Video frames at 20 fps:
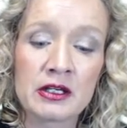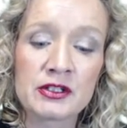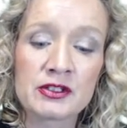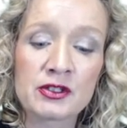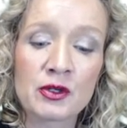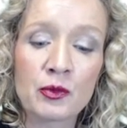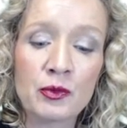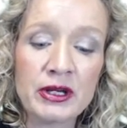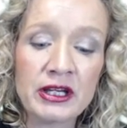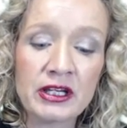
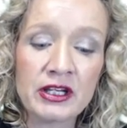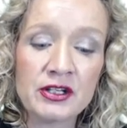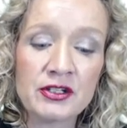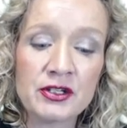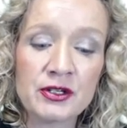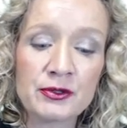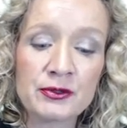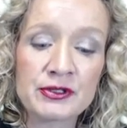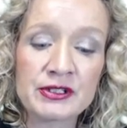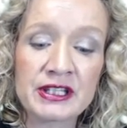So we can
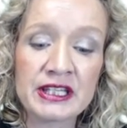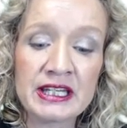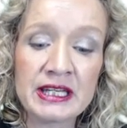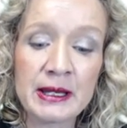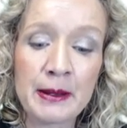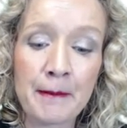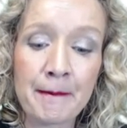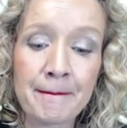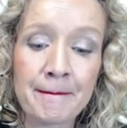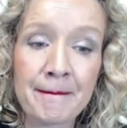use
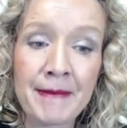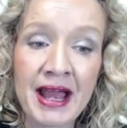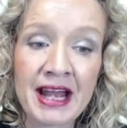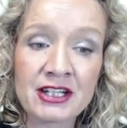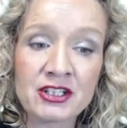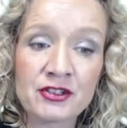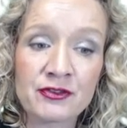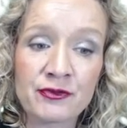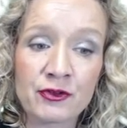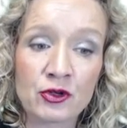the
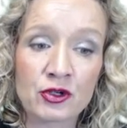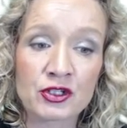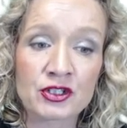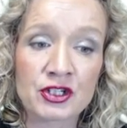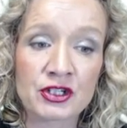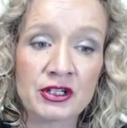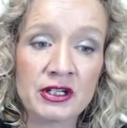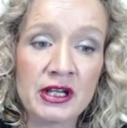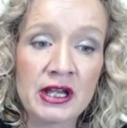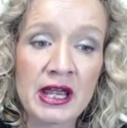match
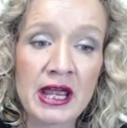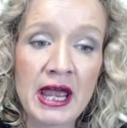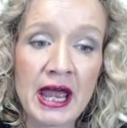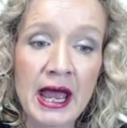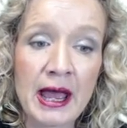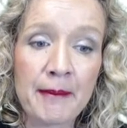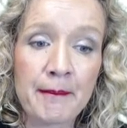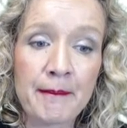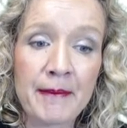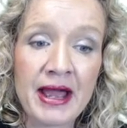function,
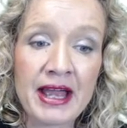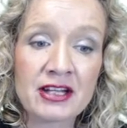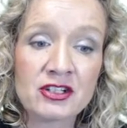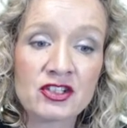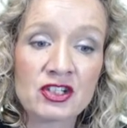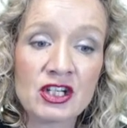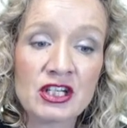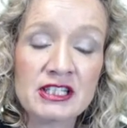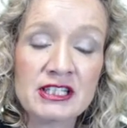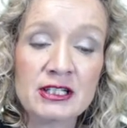and
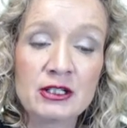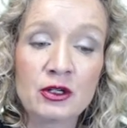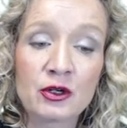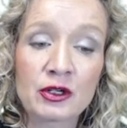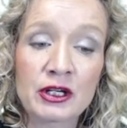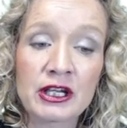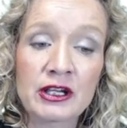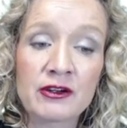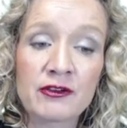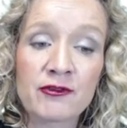match is
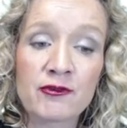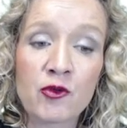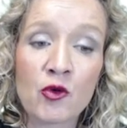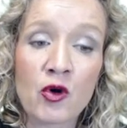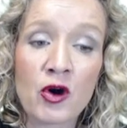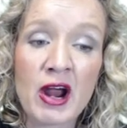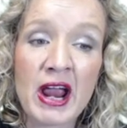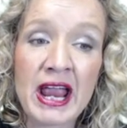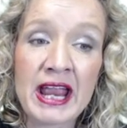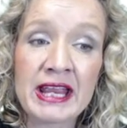looking
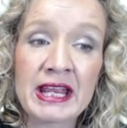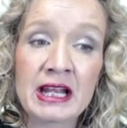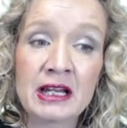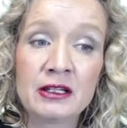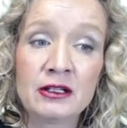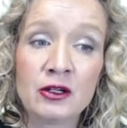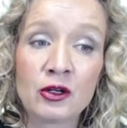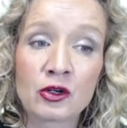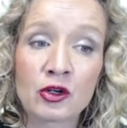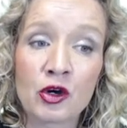for a
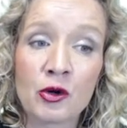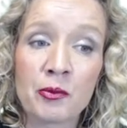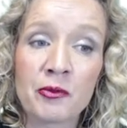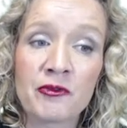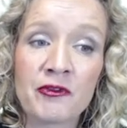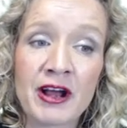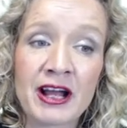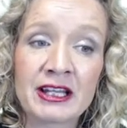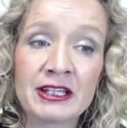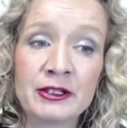lookup
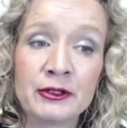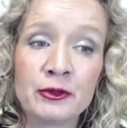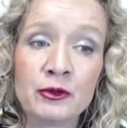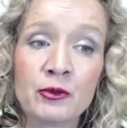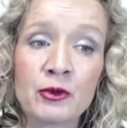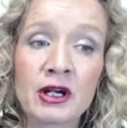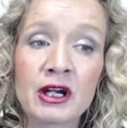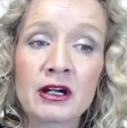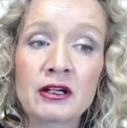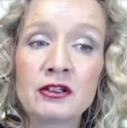value.
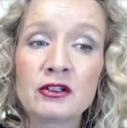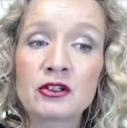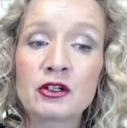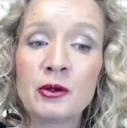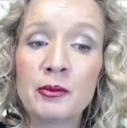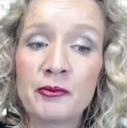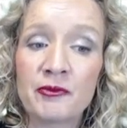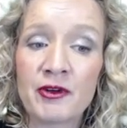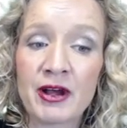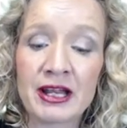Well, our
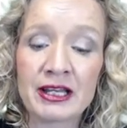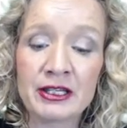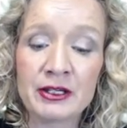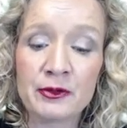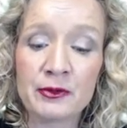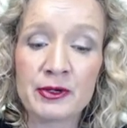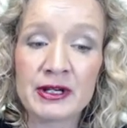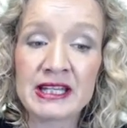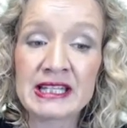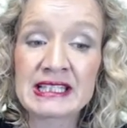lookup
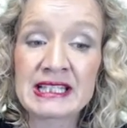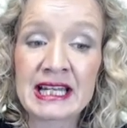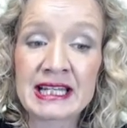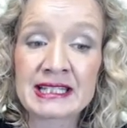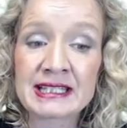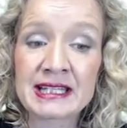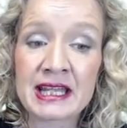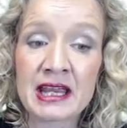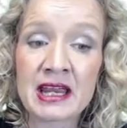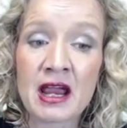value is,
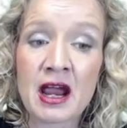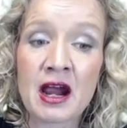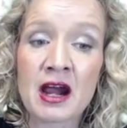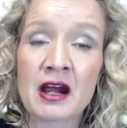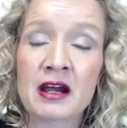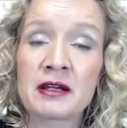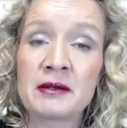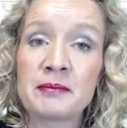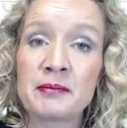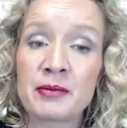let's say,
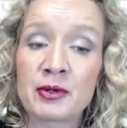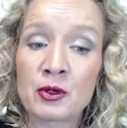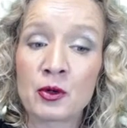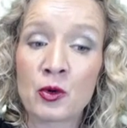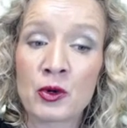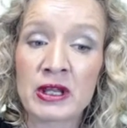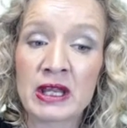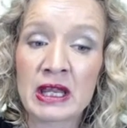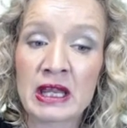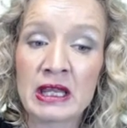our
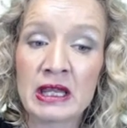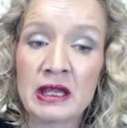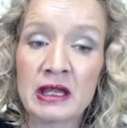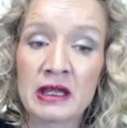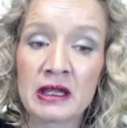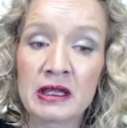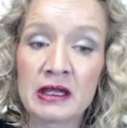employee.